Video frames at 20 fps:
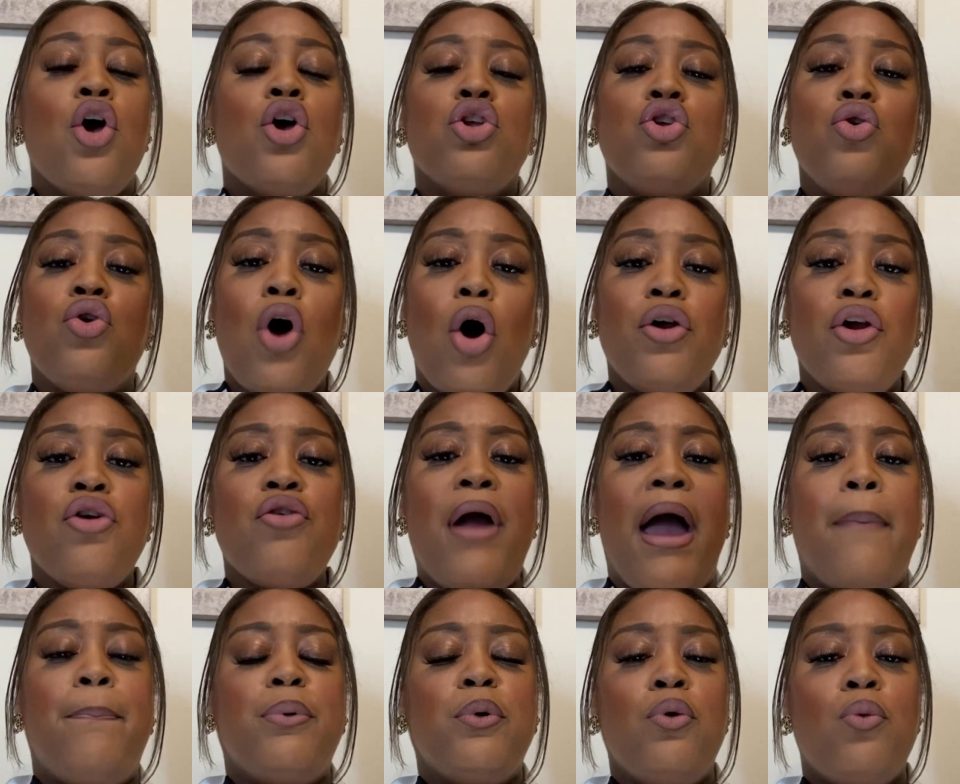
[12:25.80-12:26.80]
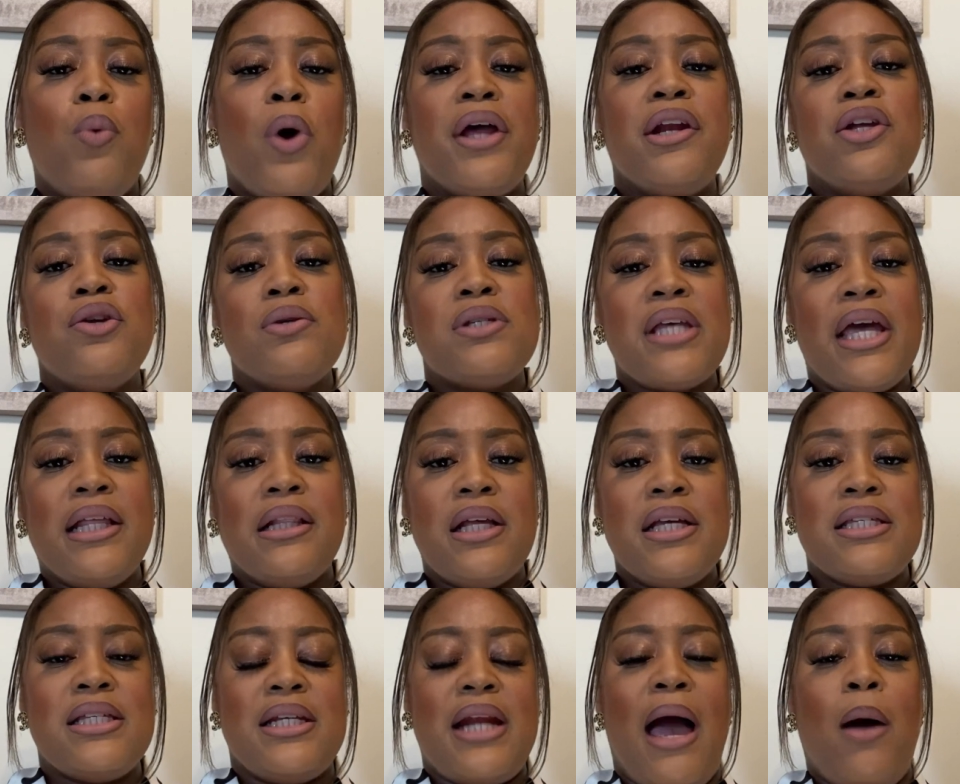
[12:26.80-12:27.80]
You go to Capital One and you say,
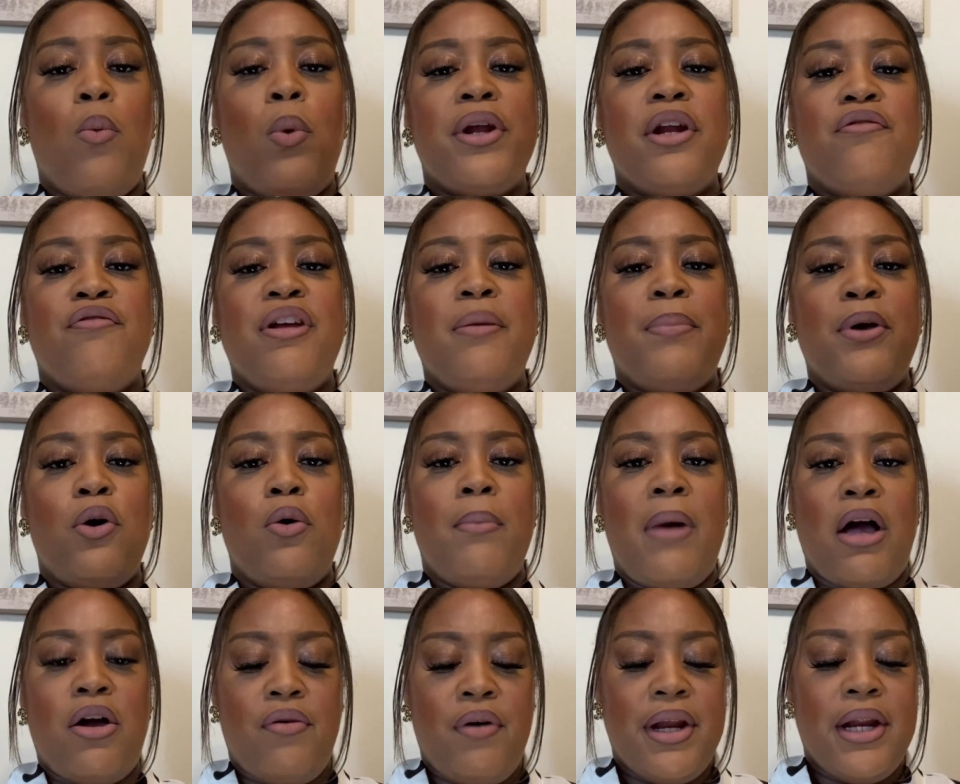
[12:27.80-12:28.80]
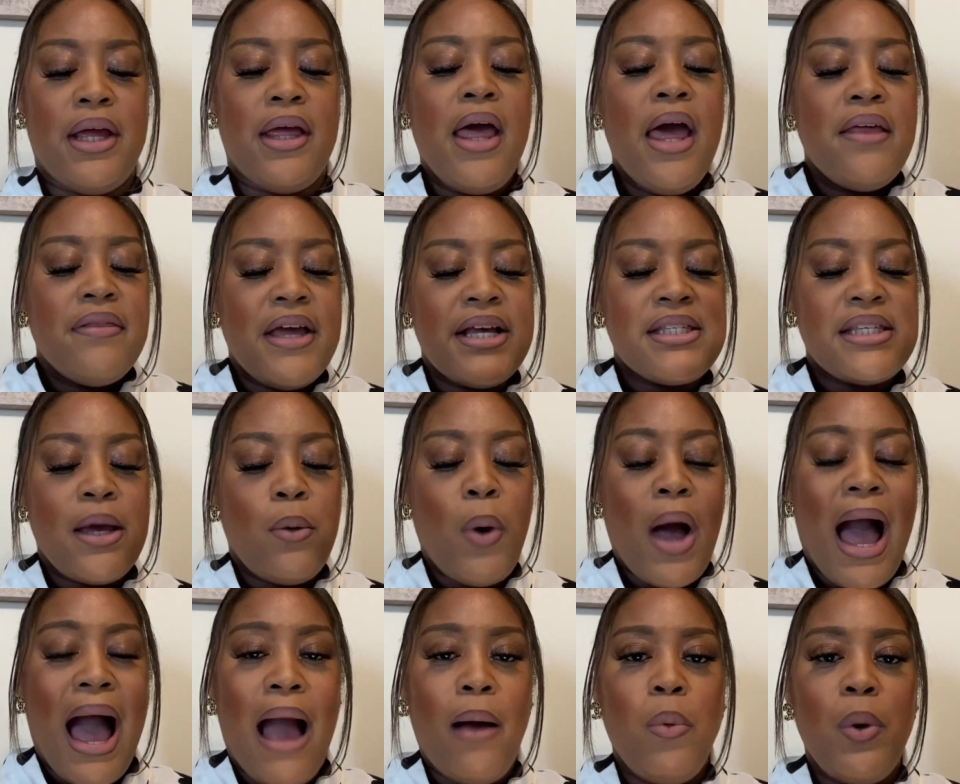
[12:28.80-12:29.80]
listen, I want to rebuild my credit. They say, well,
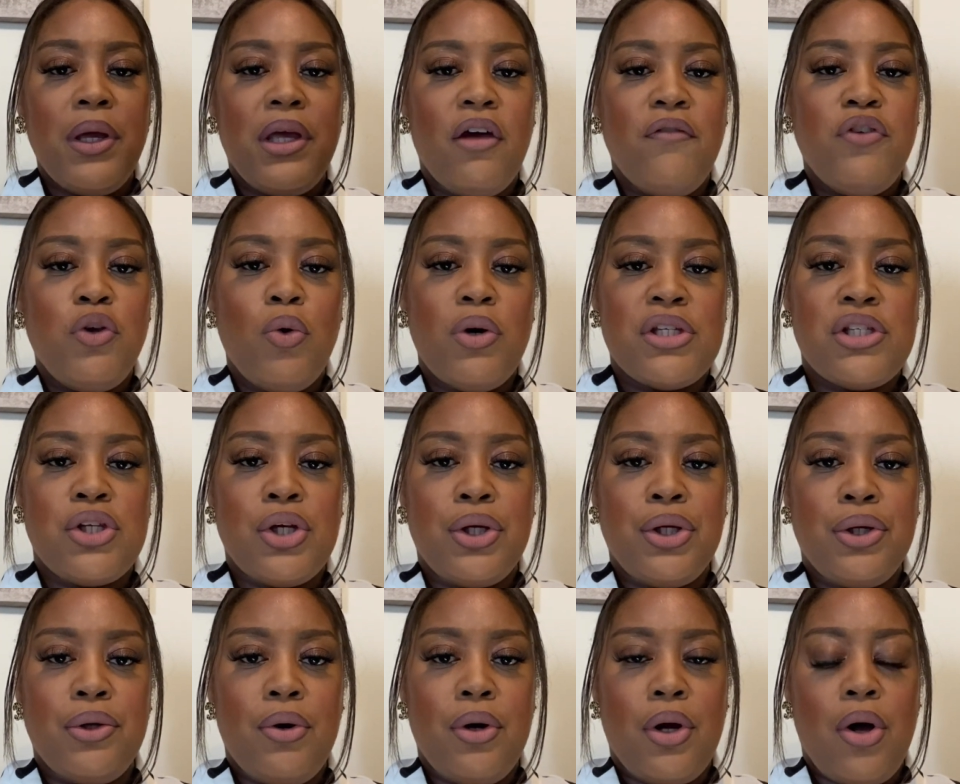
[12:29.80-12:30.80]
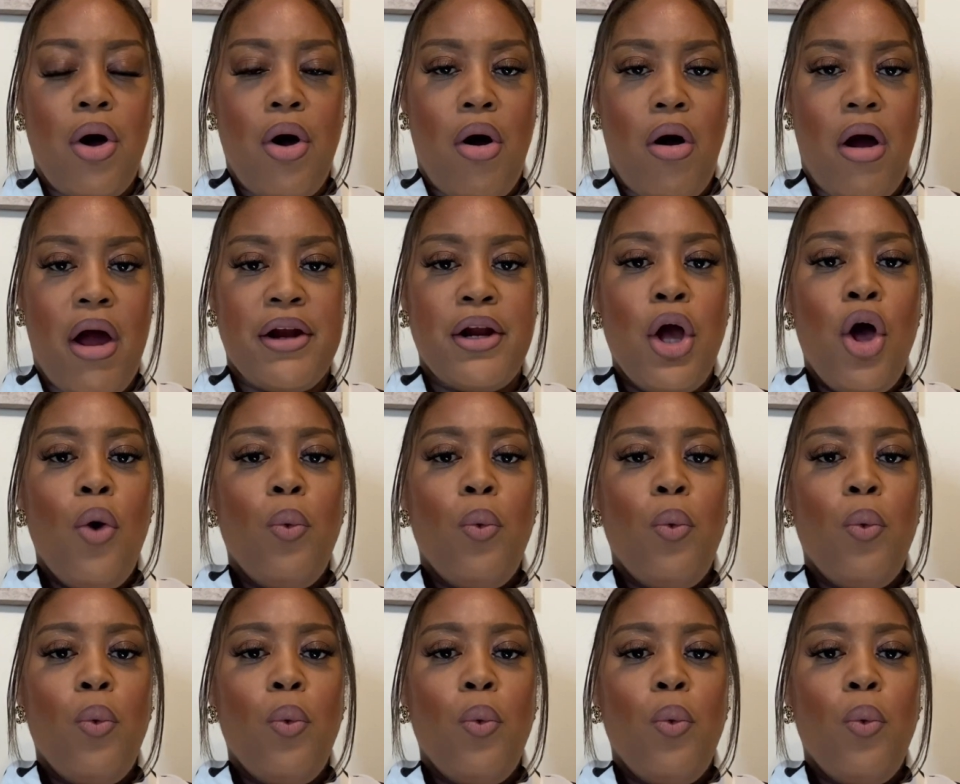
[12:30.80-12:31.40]
I will give you a secured card.